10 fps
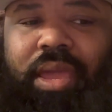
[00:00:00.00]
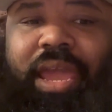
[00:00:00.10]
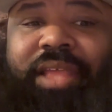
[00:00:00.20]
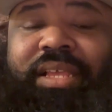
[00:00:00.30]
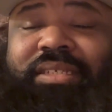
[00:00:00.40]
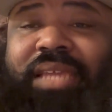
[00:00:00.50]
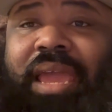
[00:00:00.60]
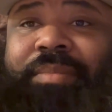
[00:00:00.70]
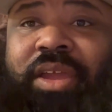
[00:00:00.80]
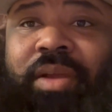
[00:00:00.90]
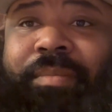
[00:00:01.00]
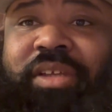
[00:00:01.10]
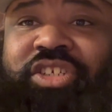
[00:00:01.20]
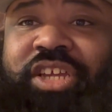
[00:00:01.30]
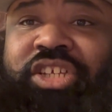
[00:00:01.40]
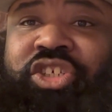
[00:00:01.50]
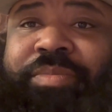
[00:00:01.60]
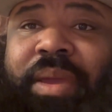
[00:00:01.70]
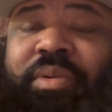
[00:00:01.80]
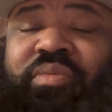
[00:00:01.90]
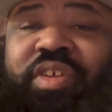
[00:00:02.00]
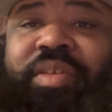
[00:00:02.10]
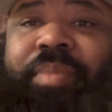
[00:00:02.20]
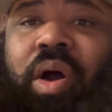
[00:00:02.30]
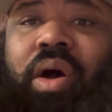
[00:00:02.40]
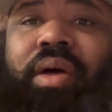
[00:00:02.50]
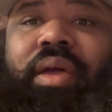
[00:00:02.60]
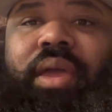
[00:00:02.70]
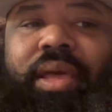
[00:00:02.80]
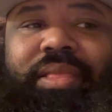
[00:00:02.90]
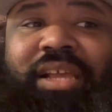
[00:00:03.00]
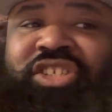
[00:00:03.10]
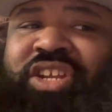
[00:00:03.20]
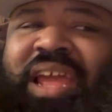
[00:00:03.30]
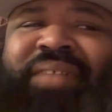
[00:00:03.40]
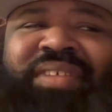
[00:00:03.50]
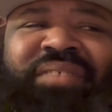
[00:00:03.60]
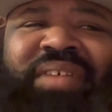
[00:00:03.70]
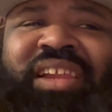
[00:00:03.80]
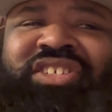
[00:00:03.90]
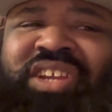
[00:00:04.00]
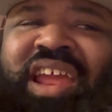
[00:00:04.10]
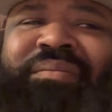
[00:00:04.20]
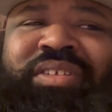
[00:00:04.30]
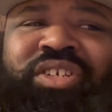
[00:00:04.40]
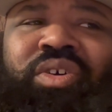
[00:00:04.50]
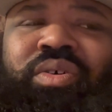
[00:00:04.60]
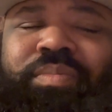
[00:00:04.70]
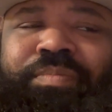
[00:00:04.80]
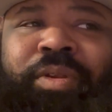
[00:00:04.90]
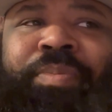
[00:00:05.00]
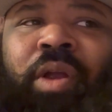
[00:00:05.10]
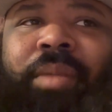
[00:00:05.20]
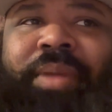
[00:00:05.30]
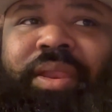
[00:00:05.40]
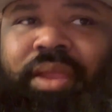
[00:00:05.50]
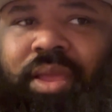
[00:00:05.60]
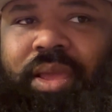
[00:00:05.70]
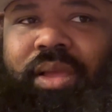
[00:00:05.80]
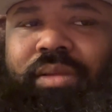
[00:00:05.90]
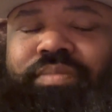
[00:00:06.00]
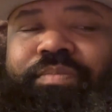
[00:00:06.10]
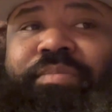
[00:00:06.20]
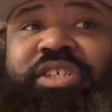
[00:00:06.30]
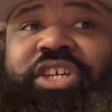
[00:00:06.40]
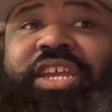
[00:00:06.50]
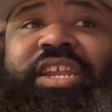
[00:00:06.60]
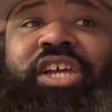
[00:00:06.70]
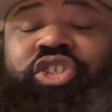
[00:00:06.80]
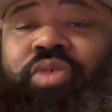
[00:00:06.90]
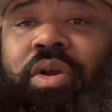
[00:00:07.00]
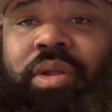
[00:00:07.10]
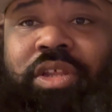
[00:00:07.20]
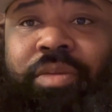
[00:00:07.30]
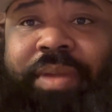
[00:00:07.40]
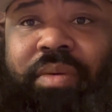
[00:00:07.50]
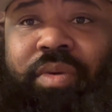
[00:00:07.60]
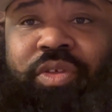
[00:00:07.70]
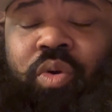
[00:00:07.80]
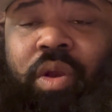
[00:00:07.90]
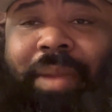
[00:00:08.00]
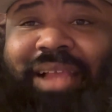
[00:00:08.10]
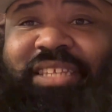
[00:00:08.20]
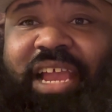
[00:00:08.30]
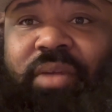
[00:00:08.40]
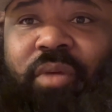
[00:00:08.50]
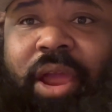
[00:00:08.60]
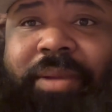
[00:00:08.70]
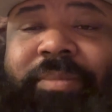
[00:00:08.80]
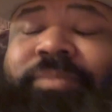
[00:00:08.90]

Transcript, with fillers: In this game here, Michigan should be able to run the ball. They should have the advantage in every single department. Michigan does struggle a little bit with quarterbacks that can run.